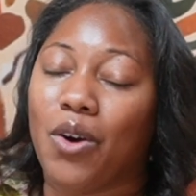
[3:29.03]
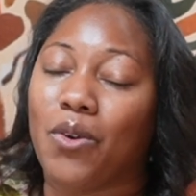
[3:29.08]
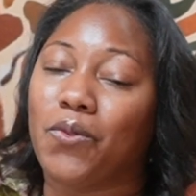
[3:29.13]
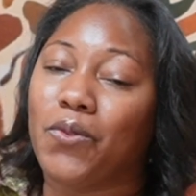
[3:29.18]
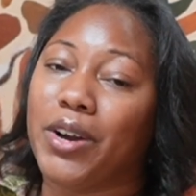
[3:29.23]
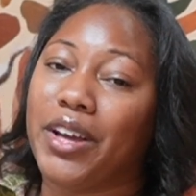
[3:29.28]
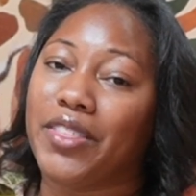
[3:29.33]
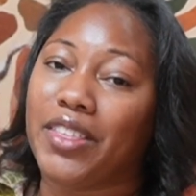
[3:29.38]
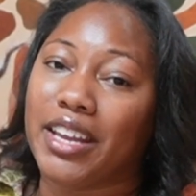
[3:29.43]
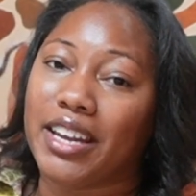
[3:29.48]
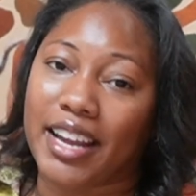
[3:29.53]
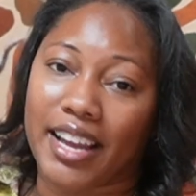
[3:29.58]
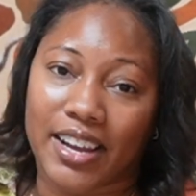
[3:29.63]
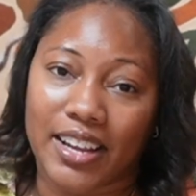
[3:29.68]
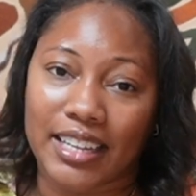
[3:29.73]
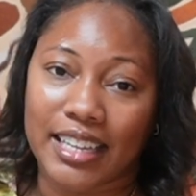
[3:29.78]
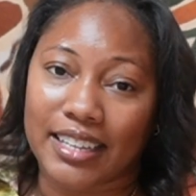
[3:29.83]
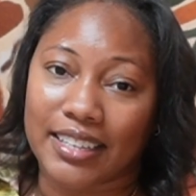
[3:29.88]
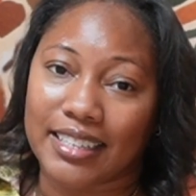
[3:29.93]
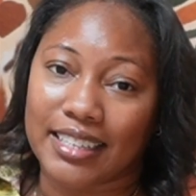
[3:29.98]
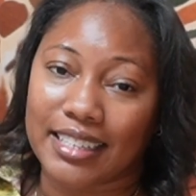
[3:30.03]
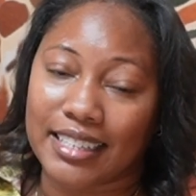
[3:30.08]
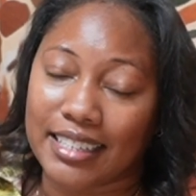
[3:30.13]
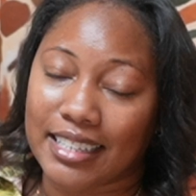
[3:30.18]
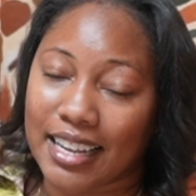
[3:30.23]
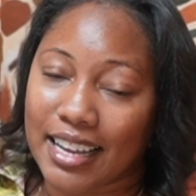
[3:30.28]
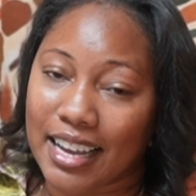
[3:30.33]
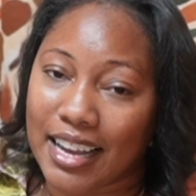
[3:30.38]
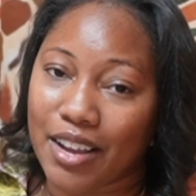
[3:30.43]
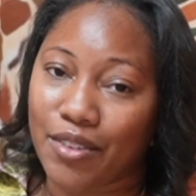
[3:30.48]
with an
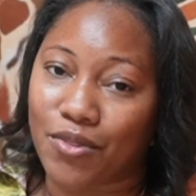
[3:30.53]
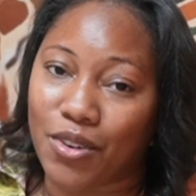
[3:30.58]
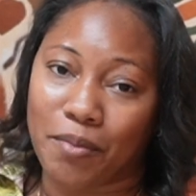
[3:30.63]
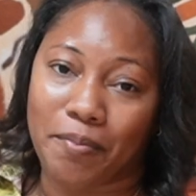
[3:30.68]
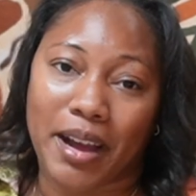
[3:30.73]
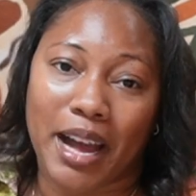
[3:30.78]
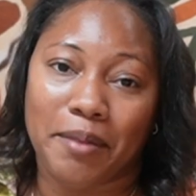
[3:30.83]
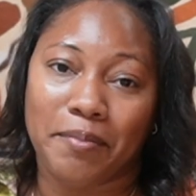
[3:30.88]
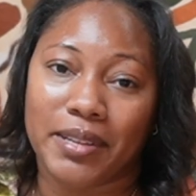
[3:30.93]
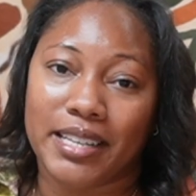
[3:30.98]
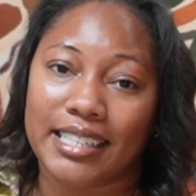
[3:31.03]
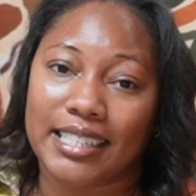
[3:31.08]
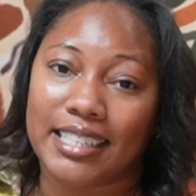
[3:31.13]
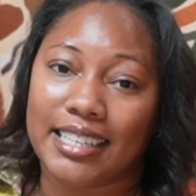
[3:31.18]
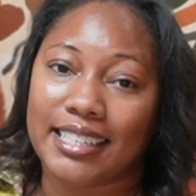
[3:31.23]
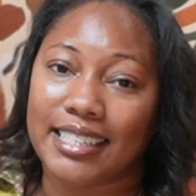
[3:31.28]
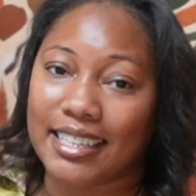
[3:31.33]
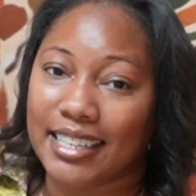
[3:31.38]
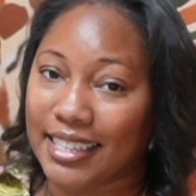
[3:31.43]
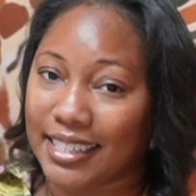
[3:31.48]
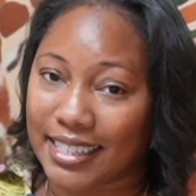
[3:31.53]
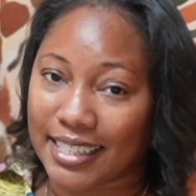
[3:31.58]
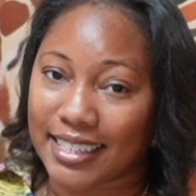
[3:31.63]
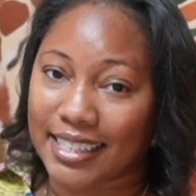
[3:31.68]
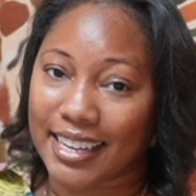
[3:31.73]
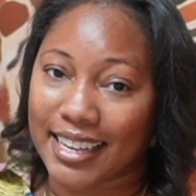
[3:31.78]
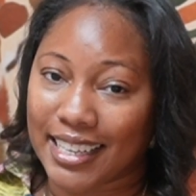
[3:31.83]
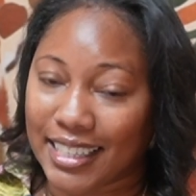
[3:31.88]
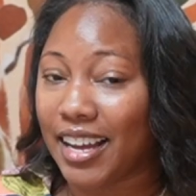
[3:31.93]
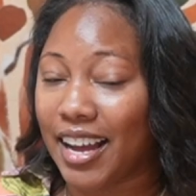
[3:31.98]
LLC for my business
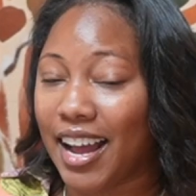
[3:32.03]
entity.